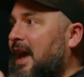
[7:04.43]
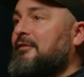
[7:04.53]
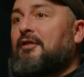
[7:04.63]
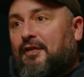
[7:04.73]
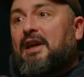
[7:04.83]

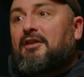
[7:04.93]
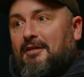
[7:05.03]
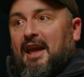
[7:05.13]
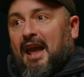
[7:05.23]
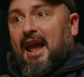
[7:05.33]
Everything is
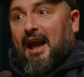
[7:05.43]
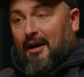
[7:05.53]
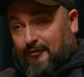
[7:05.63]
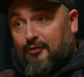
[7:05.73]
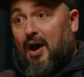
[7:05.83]
here.
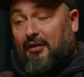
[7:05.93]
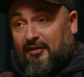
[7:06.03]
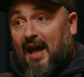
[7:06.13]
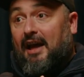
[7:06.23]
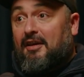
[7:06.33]
And for us,
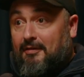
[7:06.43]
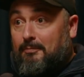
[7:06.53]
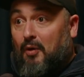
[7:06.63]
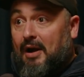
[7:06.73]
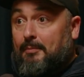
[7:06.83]
that is
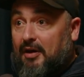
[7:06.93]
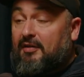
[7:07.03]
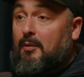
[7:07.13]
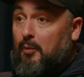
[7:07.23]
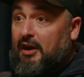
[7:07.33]
great because
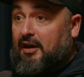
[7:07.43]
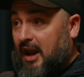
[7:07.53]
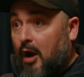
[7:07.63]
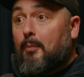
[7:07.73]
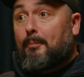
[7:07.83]
then we can
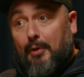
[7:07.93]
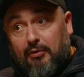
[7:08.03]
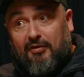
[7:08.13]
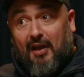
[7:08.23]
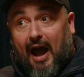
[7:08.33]
help
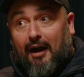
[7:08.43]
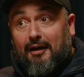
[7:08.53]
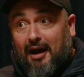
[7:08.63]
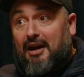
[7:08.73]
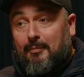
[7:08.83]
boost that
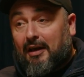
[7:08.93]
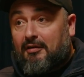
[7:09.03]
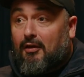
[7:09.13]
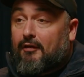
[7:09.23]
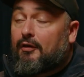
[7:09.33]
and it
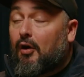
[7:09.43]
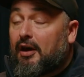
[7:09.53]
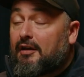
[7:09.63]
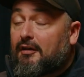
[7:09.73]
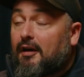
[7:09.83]
makes life a lot
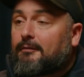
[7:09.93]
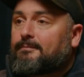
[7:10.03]
easier.